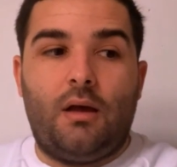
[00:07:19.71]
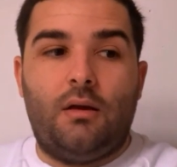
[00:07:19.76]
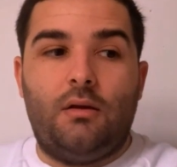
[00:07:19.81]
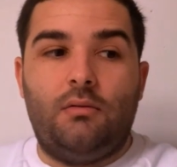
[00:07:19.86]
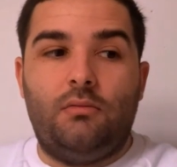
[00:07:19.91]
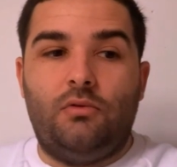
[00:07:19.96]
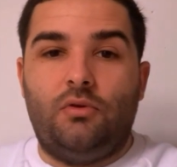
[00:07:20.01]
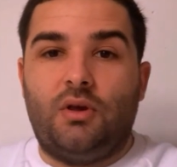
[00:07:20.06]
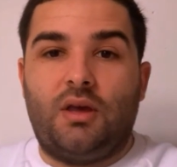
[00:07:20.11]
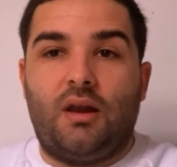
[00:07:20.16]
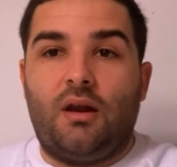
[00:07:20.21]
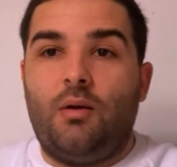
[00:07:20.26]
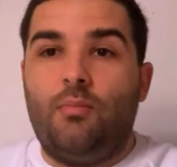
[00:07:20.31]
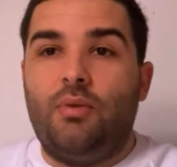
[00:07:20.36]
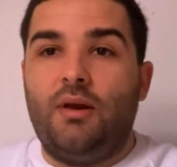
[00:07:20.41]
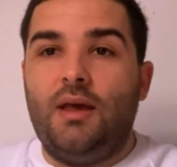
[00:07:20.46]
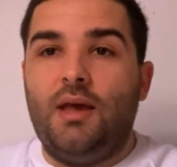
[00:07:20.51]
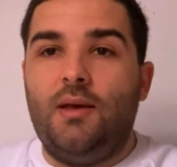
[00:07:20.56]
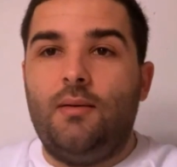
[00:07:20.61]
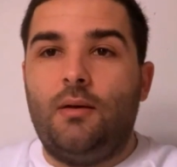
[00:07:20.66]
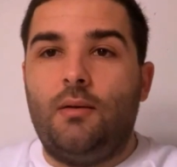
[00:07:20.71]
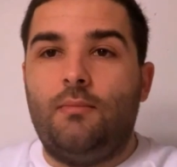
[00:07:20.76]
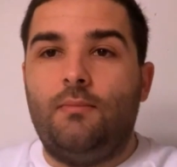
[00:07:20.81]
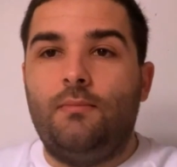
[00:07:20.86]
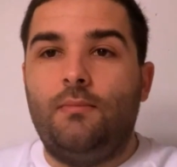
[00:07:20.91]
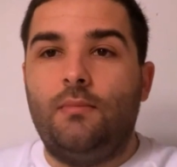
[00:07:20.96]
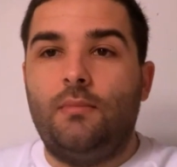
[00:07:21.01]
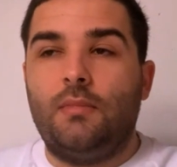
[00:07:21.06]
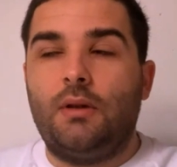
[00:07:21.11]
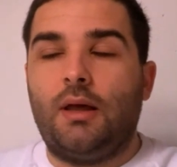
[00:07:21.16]
You cannot blame him.
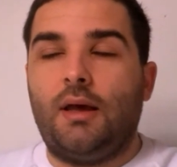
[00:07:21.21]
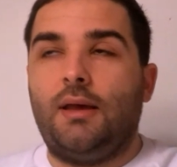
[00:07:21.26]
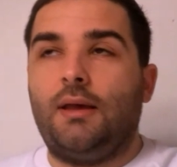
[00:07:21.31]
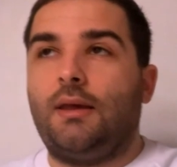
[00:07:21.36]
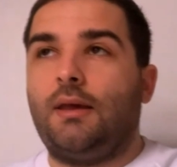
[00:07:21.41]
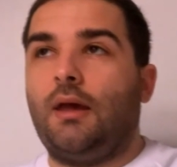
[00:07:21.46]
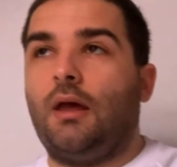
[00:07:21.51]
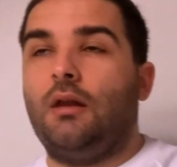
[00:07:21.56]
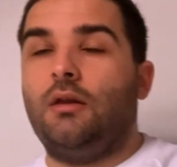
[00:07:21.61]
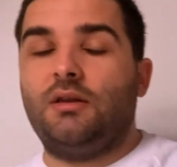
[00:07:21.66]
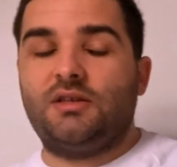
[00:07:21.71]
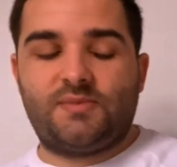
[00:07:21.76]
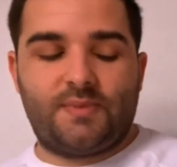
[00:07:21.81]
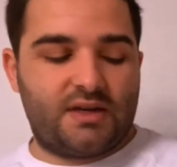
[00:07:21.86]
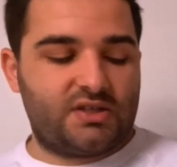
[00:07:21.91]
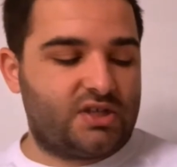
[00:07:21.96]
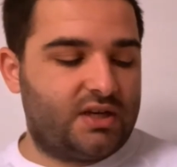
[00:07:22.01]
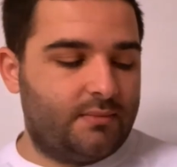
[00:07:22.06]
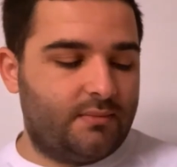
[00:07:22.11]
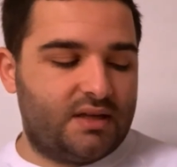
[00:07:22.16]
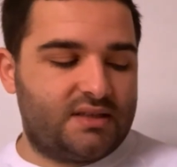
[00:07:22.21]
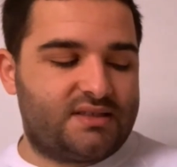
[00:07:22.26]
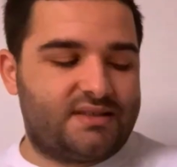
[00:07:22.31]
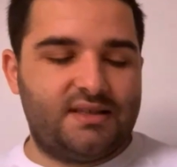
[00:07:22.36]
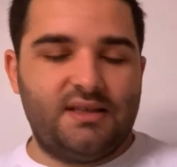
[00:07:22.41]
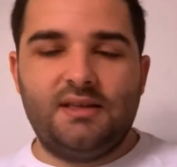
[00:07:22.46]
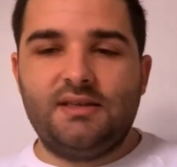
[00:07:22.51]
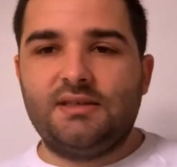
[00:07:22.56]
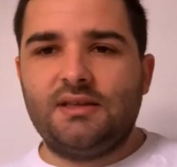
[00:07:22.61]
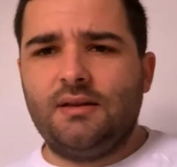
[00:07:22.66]
Like, and especially
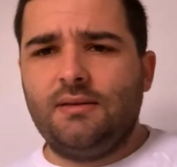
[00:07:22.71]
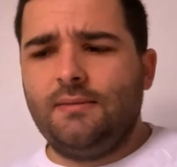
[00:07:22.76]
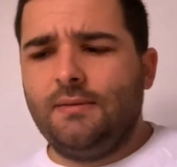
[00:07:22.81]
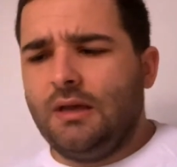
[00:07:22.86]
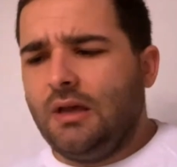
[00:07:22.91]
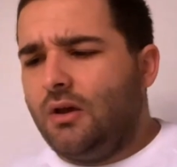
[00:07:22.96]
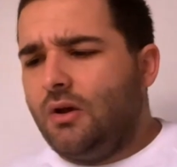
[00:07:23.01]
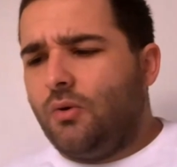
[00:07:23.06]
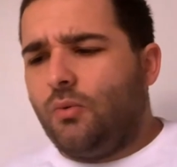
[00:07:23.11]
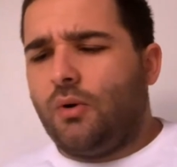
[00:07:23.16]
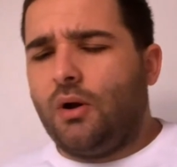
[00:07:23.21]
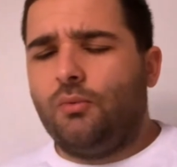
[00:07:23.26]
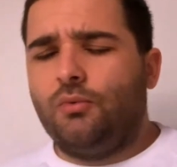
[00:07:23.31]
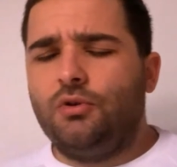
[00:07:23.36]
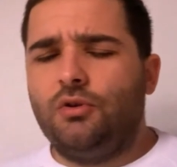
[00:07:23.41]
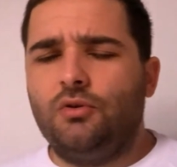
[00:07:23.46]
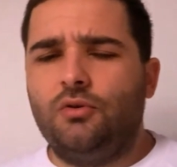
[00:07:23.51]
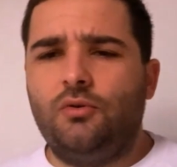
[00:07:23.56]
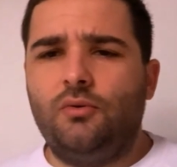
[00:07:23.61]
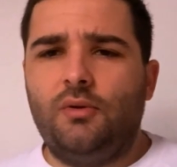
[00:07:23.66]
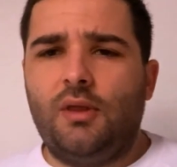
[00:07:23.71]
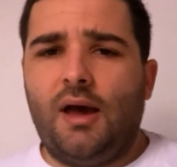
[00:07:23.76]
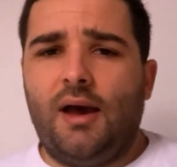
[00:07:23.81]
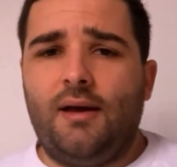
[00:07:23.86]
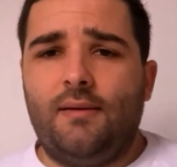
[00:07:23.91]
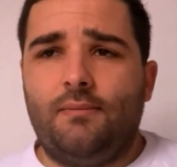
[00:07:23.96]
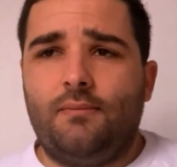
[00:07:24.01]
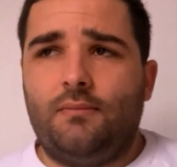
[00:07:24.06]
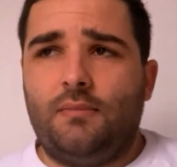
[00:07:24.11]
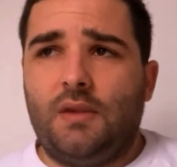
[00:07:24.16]
mid-season, why would you do
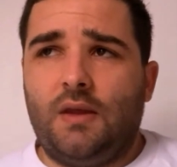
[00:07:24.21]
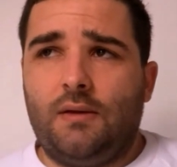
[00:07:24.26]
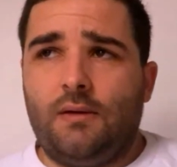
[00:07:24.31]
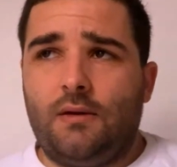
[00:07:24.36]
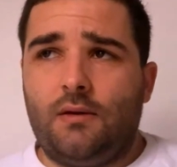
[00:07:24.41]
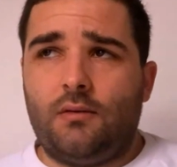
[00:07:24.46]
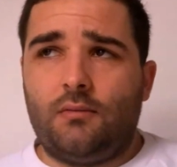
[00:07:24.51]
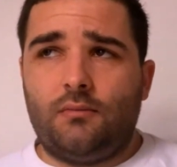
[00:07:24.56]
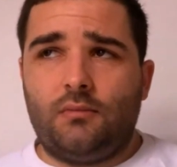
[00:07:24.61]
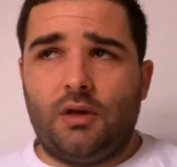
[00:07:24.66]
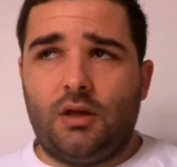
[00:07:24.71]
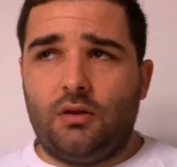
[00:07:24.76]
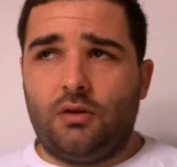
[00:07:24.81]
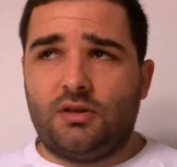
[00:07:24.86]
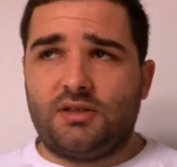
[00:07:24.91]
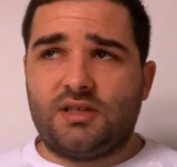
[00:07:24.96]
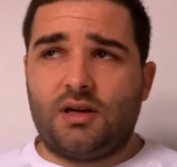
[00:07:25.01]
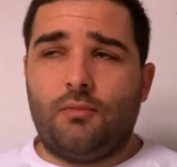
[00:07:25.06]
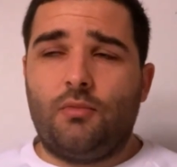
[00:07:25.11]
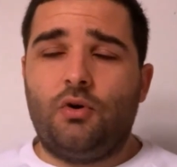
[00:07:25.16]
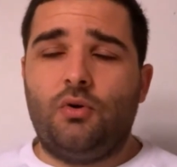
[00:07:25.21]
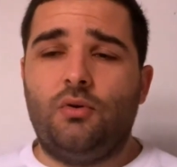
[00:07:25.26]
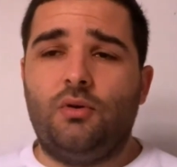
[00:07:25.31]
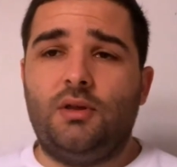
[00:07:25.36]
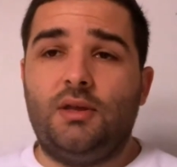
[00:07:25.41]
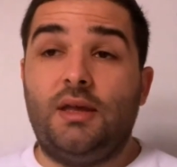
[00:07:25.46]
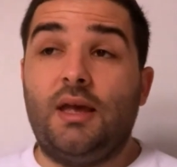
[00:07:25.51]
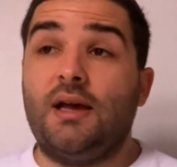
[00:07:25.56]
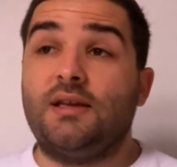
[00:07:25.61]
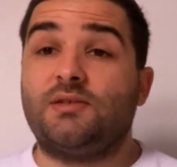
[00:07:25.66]
that? In the summer,
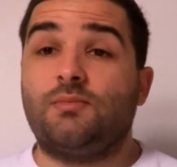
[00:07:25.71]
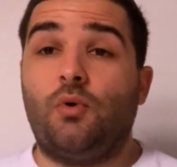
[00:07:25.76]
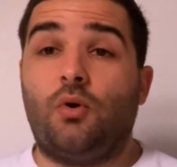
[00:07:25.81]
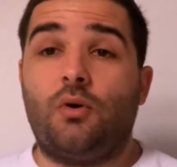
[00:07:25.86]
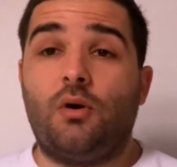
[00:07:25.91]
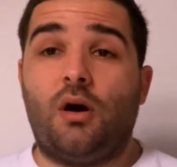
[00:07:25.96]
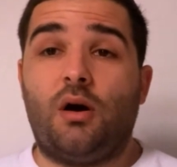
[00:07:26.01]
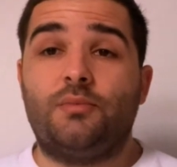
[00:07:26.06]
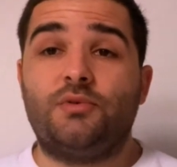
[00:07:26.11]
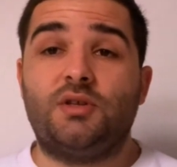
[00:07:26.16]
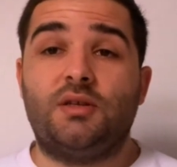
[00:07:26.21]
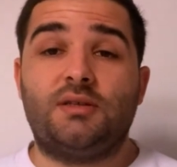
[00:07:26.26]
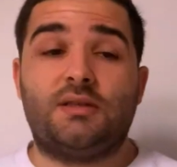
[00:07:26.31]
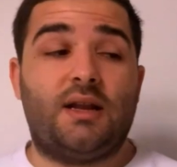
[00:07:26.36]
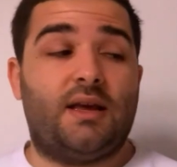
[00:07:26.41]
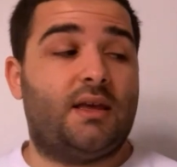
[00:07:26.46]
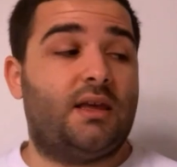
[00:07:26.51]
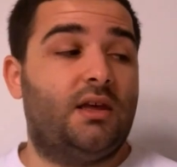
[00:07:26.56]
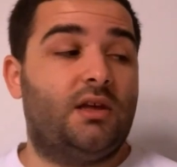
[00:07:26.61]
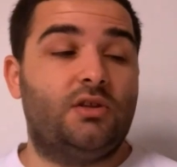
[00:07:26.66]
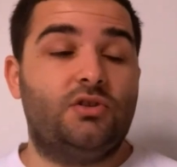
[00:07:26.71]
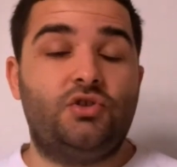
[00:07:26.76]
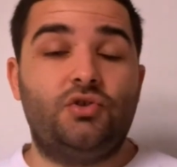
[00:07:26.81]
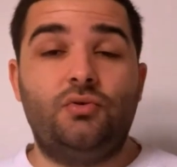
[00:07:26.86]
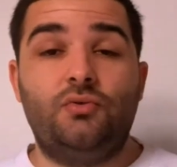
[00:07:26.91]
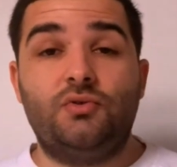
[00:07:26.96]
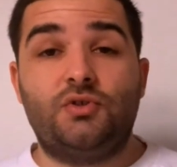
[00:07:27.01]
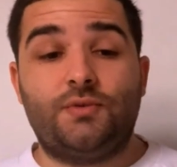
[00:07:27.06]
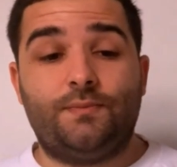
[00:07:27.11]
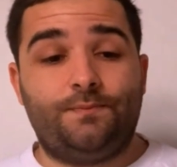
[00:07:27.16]
he has more options. Like, he can
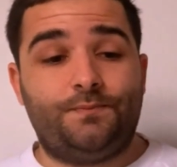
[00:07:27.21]
choose,